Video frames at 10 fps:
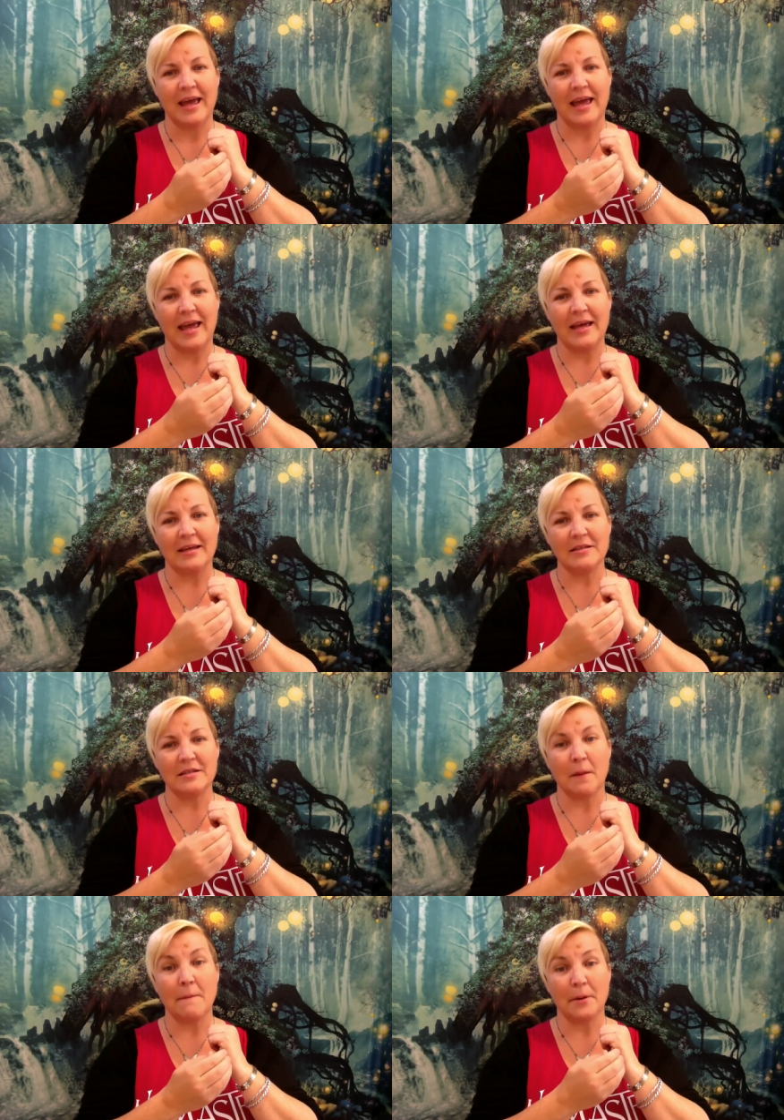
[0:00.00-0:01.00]

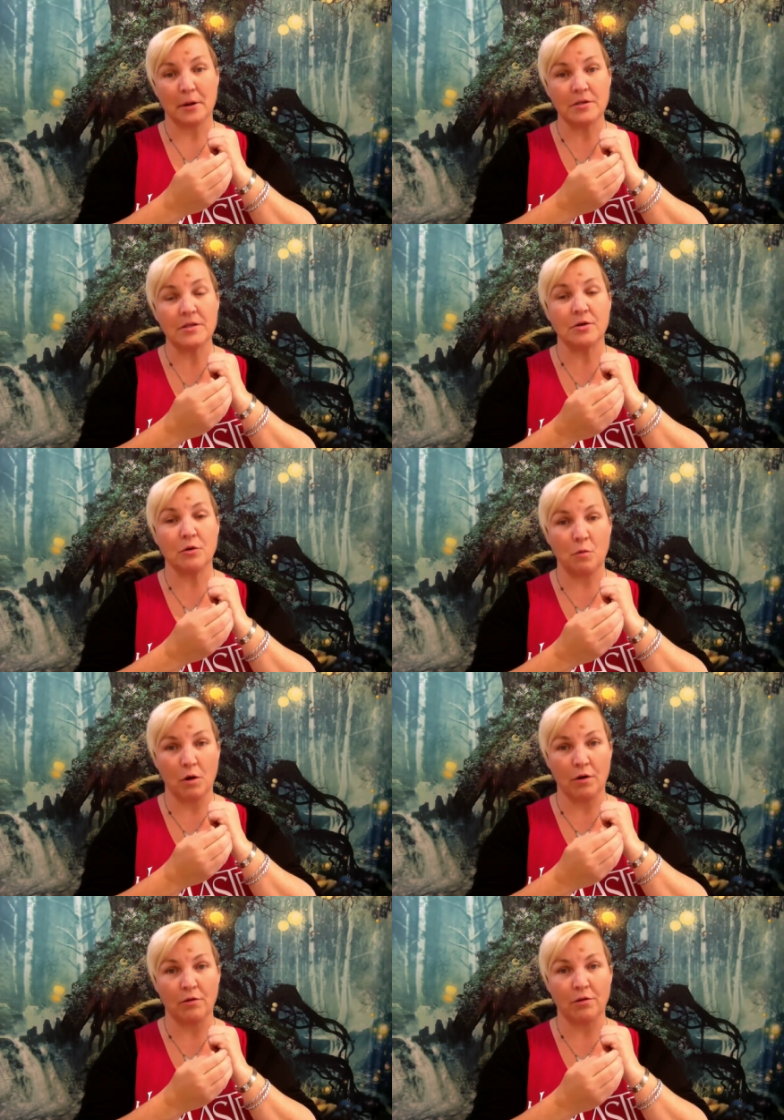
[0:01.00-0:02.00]
and personal
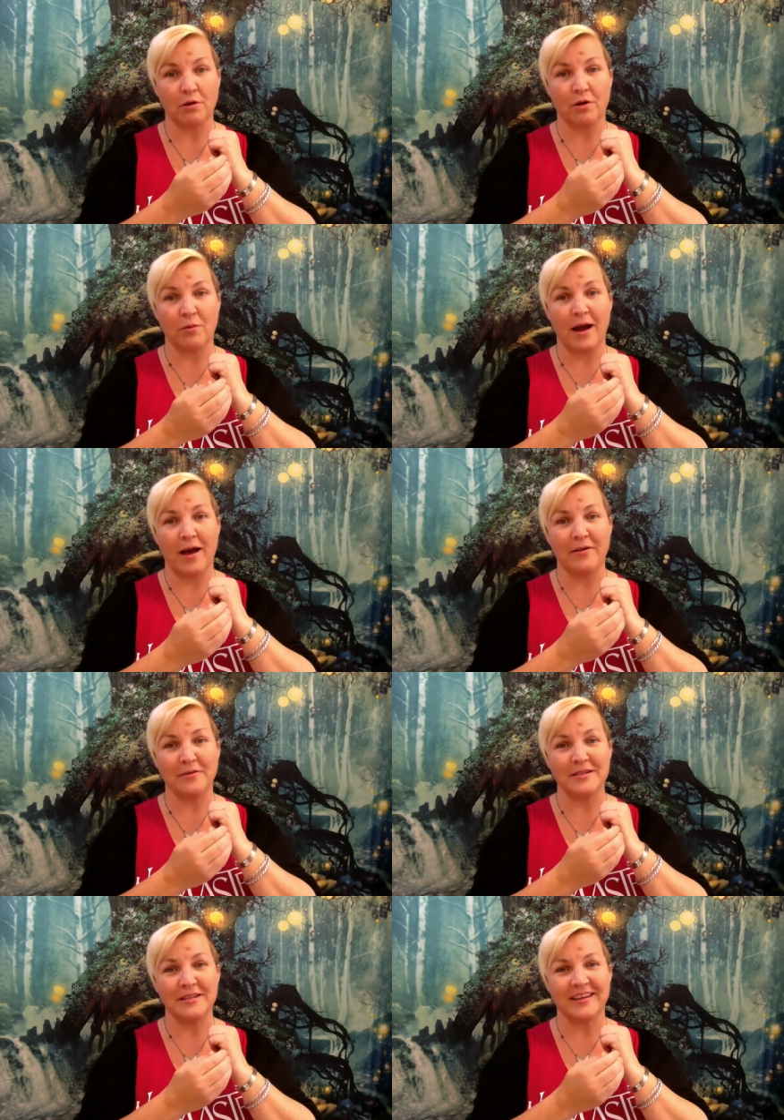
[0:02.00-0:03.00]
worth
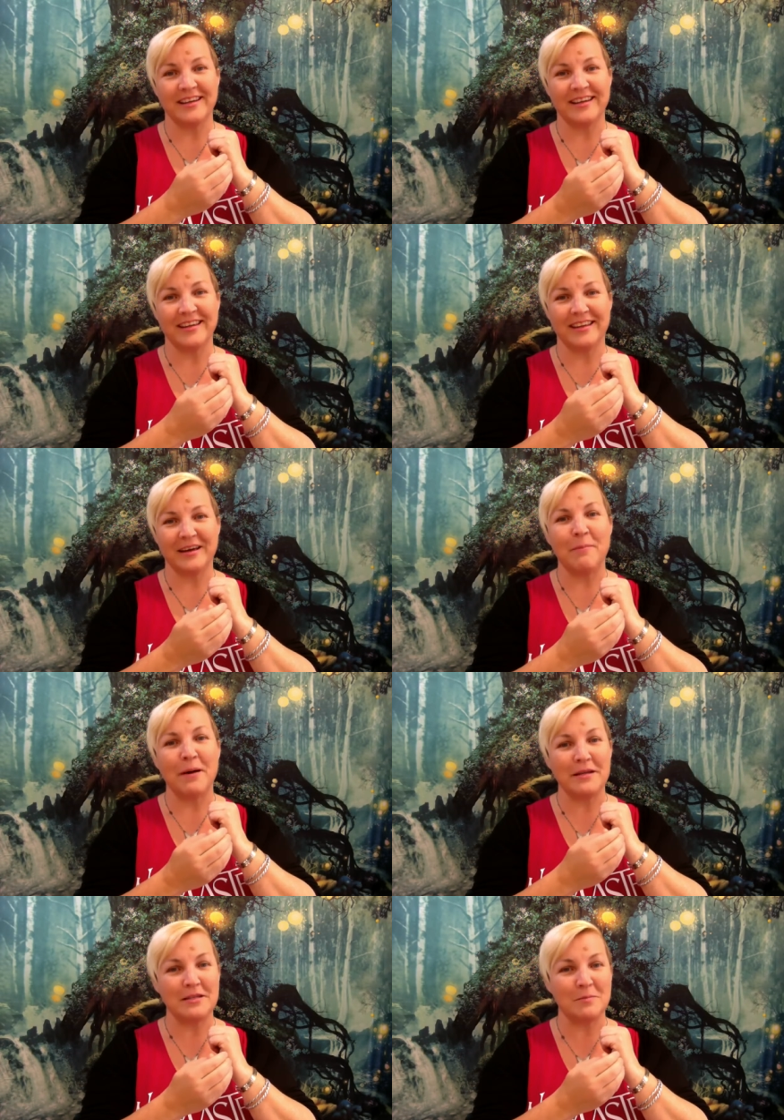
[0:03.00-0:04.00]
around
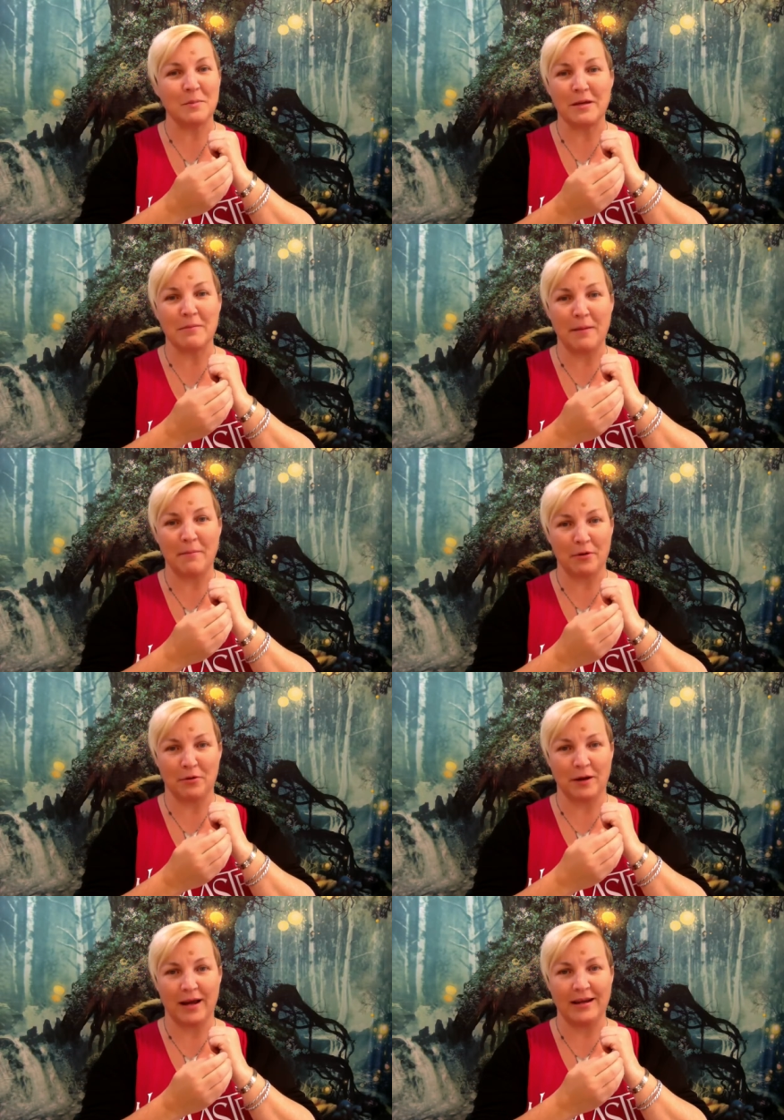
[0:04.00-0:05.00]
abundance being my
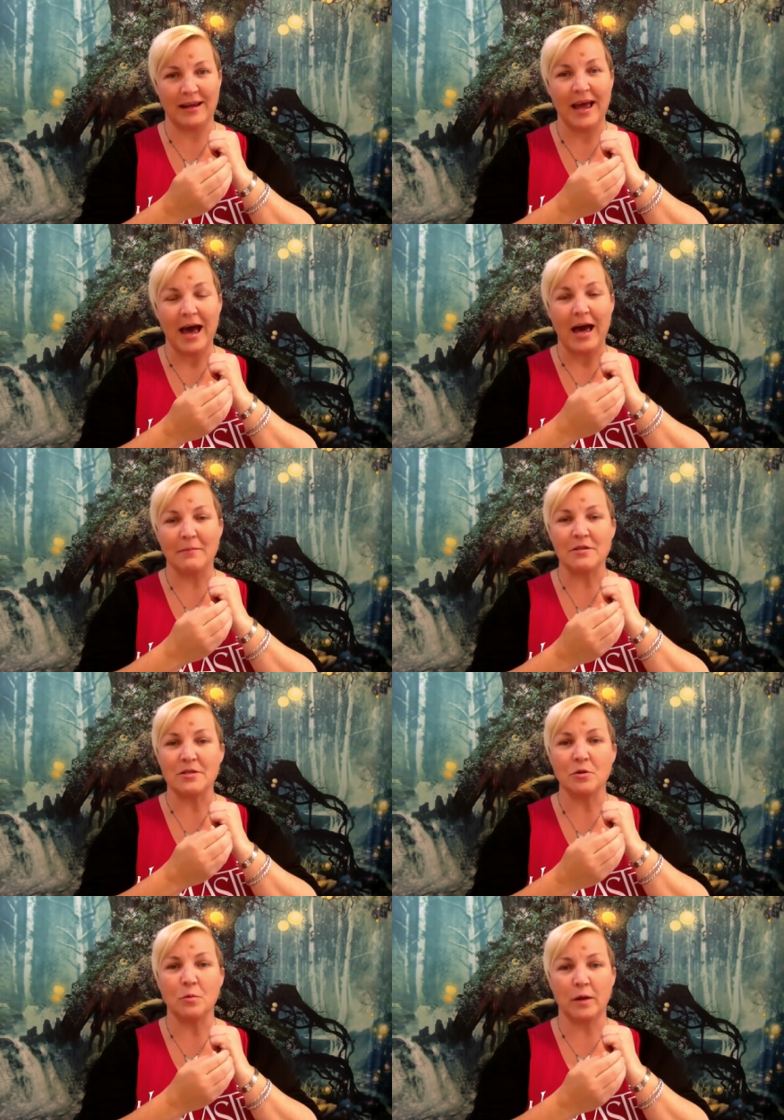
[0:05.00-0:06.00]
birthright, I'm
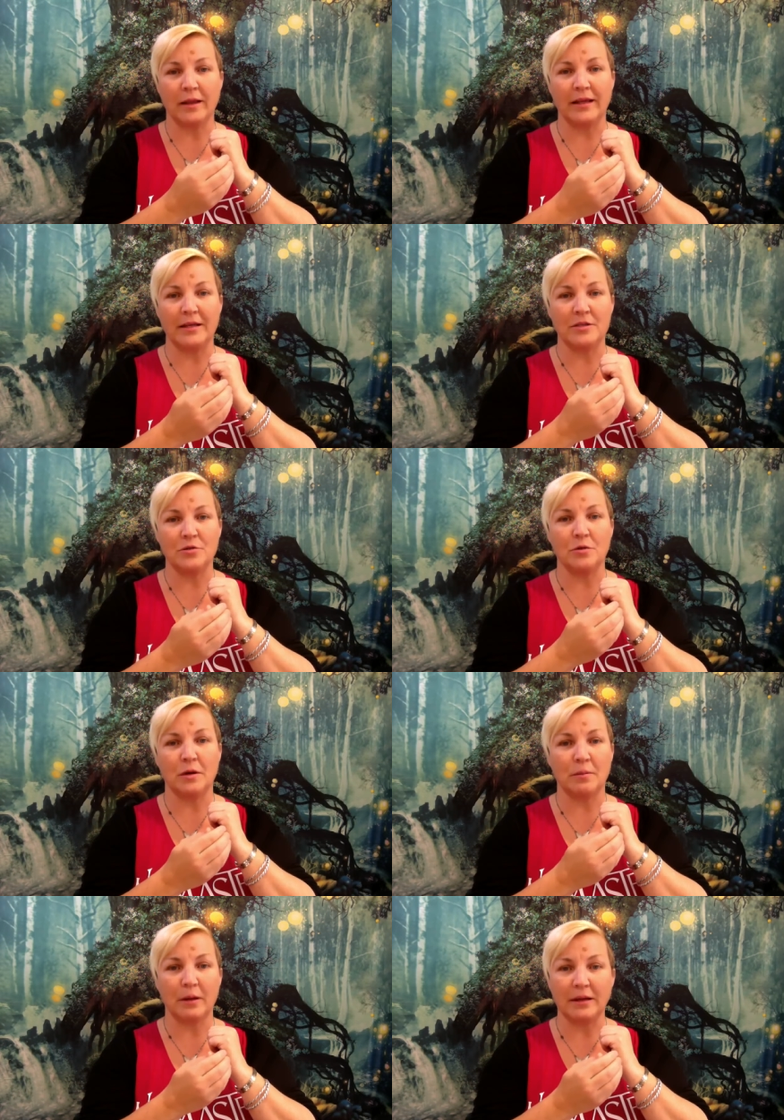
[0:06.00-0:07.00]
still willing to
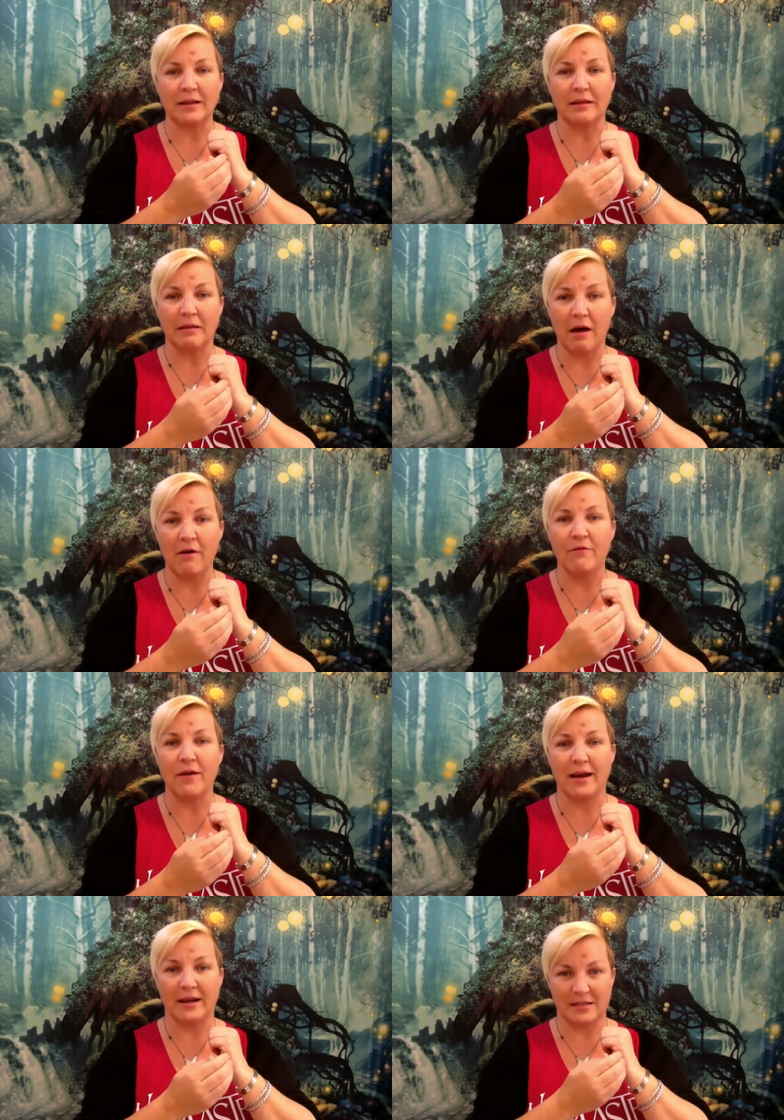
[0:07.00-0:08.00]
completely love
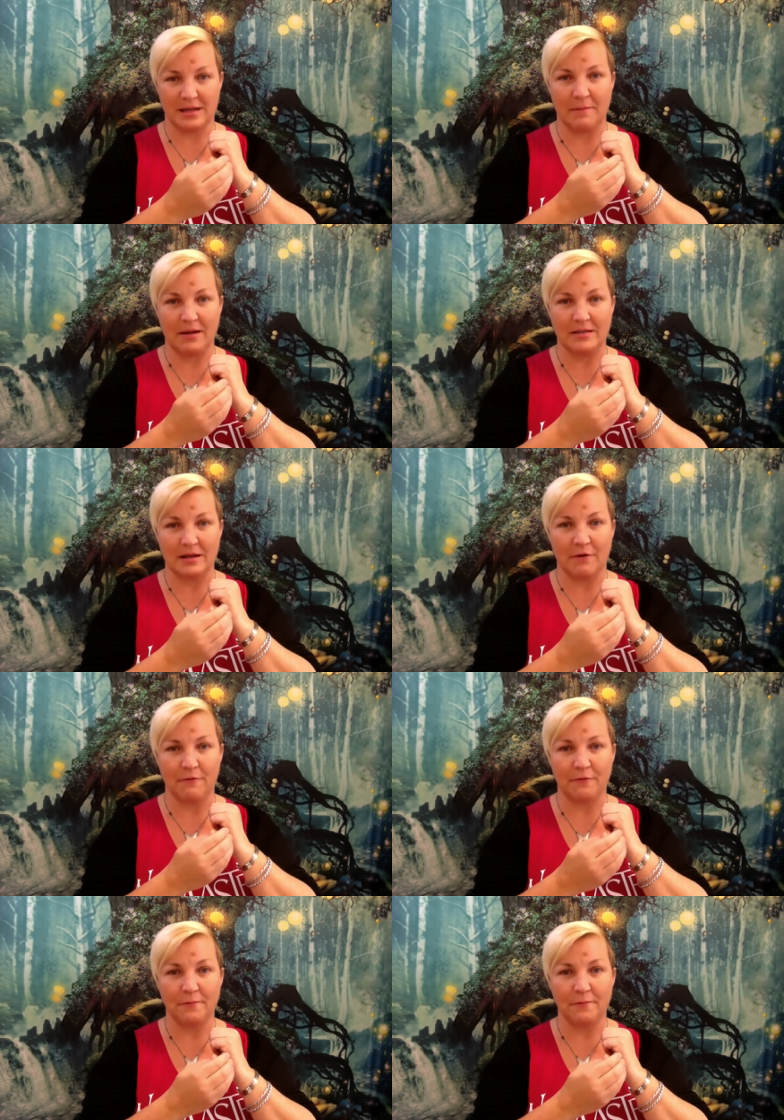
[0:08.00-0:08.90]
and accept myself.